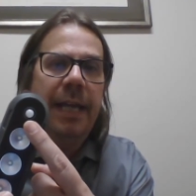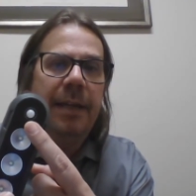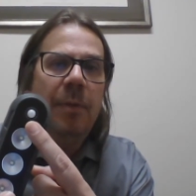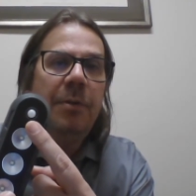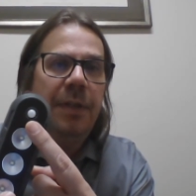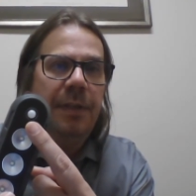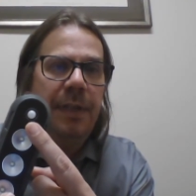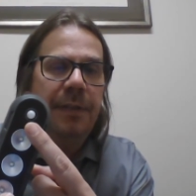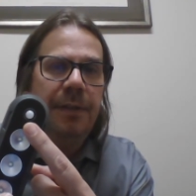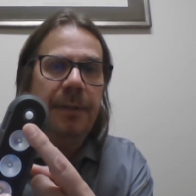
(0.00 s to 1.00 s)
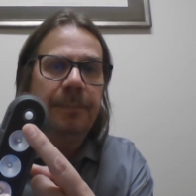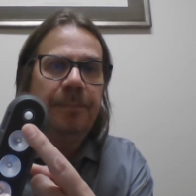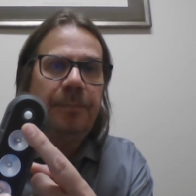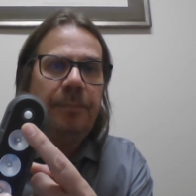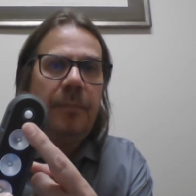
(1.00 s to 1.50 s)
a motion sensor.
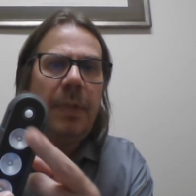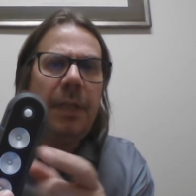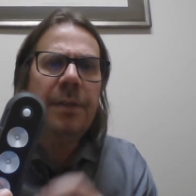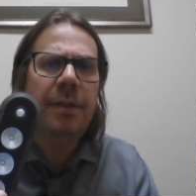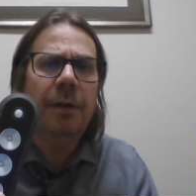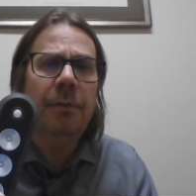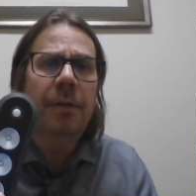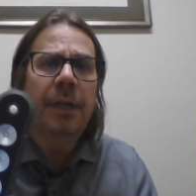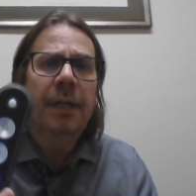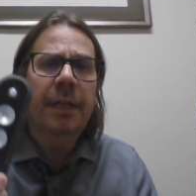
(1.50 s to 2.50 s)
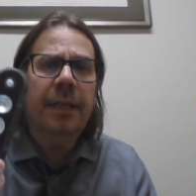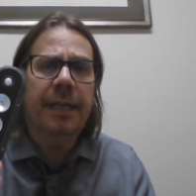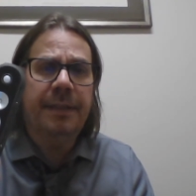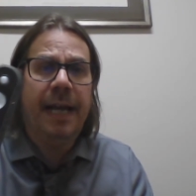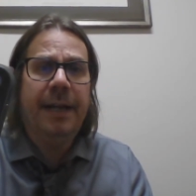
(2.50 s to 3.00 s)
So
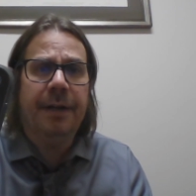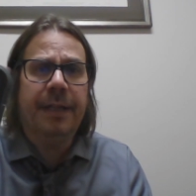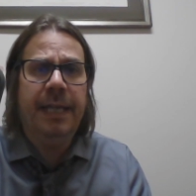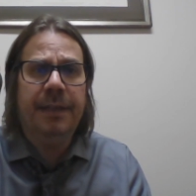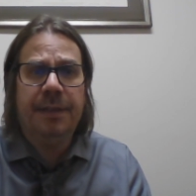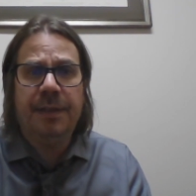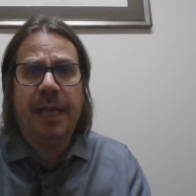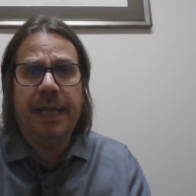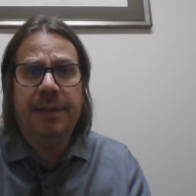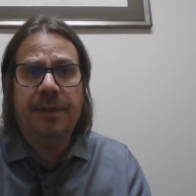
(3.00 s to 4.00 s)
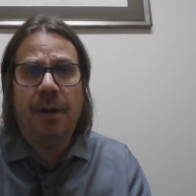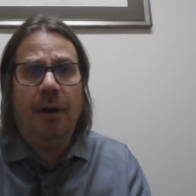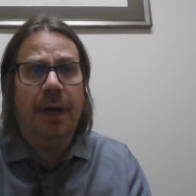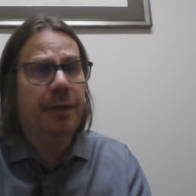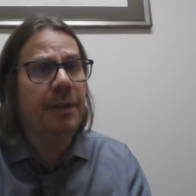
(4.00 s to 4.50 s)
the entire kit stays
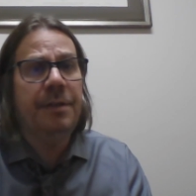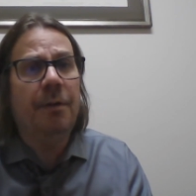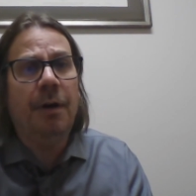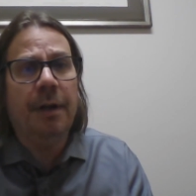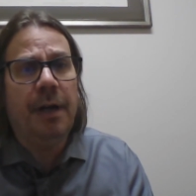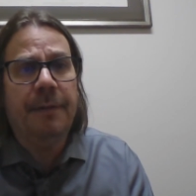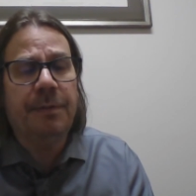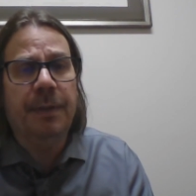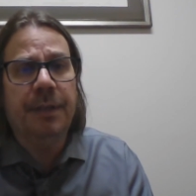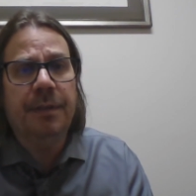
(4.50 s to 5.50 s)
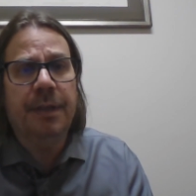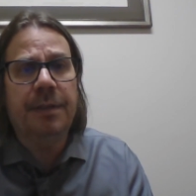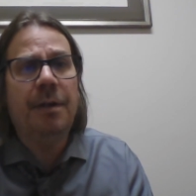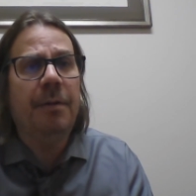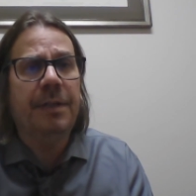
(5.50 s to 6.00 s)
on. There is no on off switch.
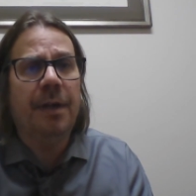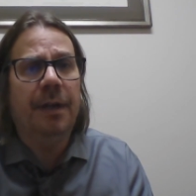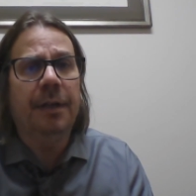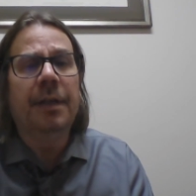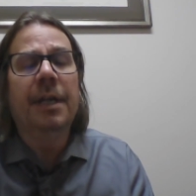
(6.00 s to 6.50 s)
It's always on.